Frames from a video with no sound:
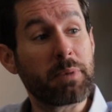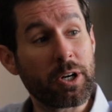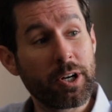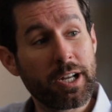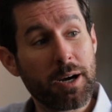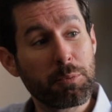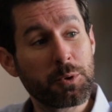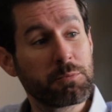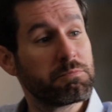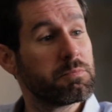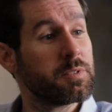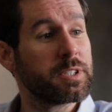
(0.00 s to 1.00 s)
married couple,
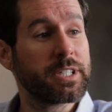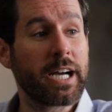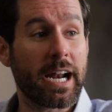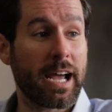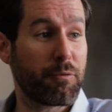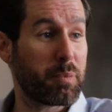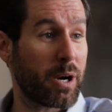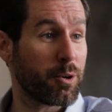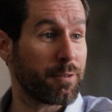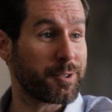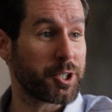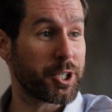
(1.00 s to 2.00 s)
got to have
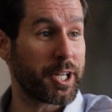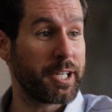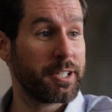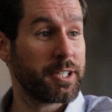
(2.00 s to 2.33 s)
power of attorney.